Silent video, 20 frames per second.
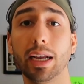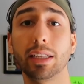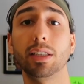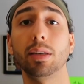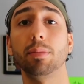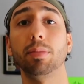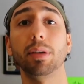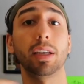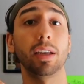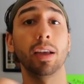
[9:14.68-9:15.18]
A
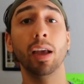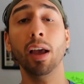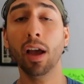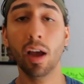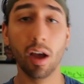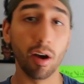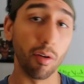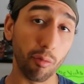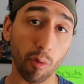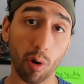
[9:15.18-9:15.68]
T P.
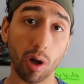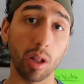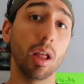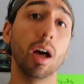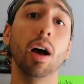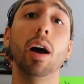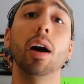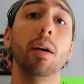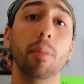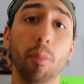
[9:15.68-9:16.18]

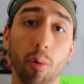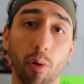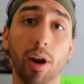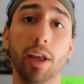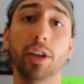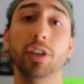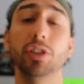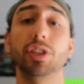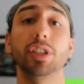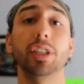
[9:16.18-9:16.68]
Voila, more
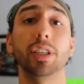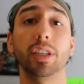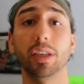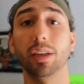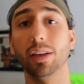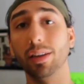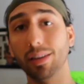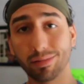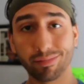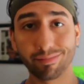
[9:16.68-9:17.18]

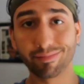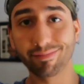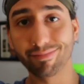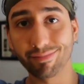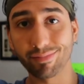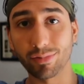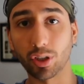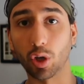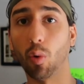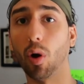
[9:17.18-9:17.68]
energy.
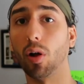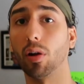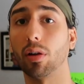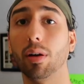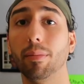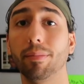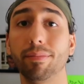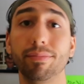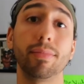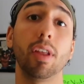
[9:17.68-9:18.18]
You're
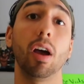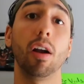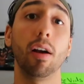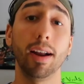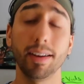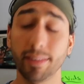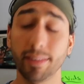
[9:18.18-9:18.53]
welcome. All